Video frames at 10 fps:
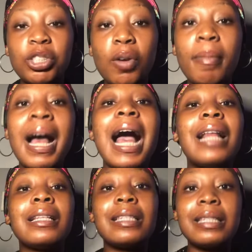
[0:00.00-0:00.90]
number
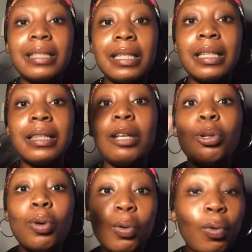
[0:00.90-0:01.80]
and the
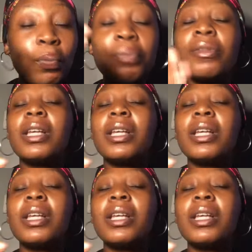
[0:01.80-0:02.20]
logo,